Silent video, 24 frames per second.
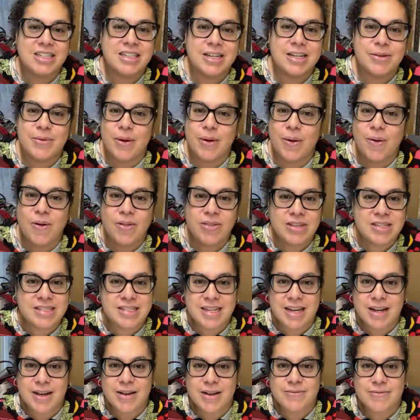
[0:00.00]
liquid, all the
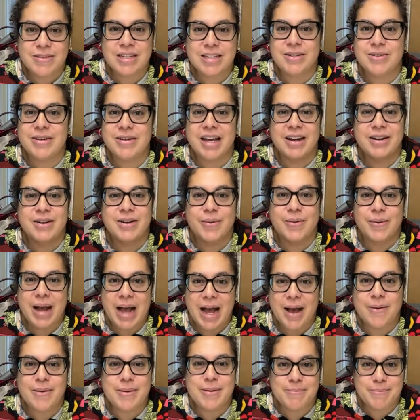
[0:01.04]
stuff that you got to go
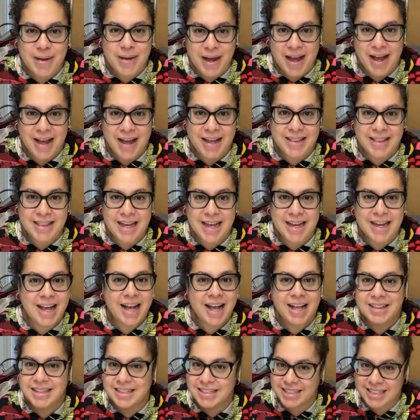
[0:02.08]
out and buy that
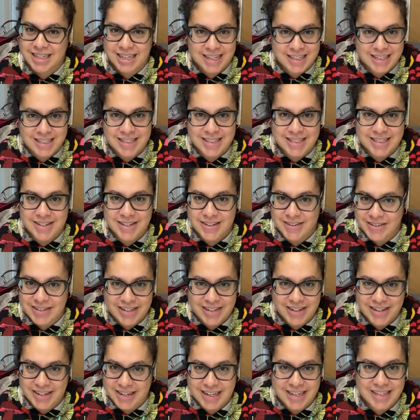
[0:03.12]
college kids or
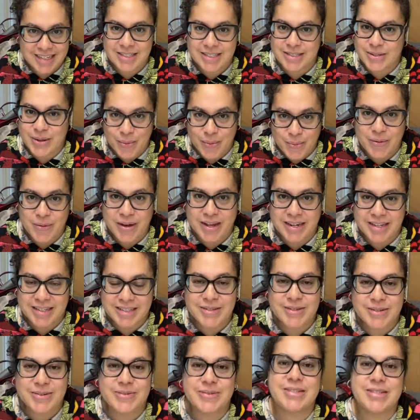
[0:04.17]
young kids don't want to
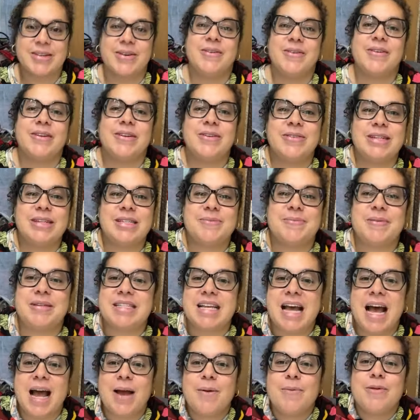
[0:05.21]
do. So at Christmas,
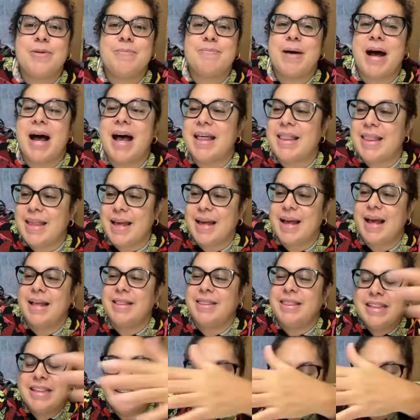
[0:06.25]
I would buy that
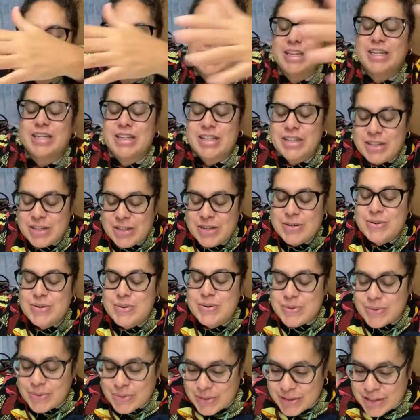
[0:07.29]
literally
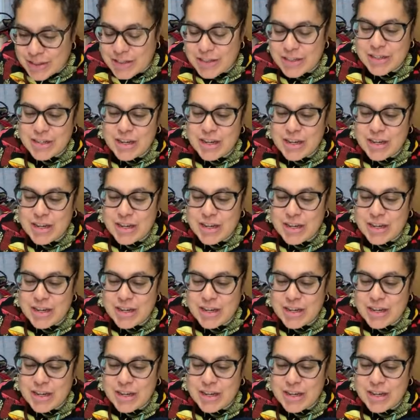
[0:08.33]
huge,